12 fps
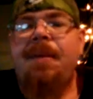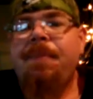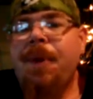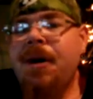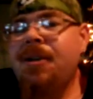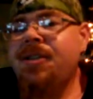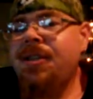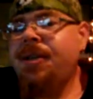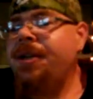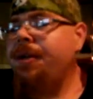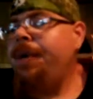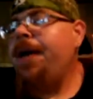Burns a
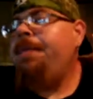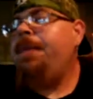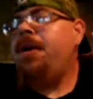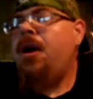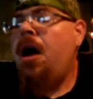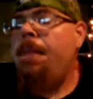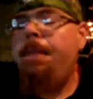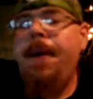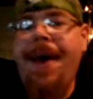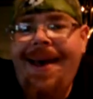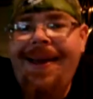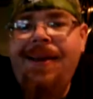little bit, but not
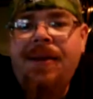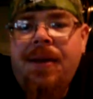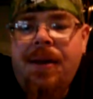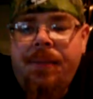bad.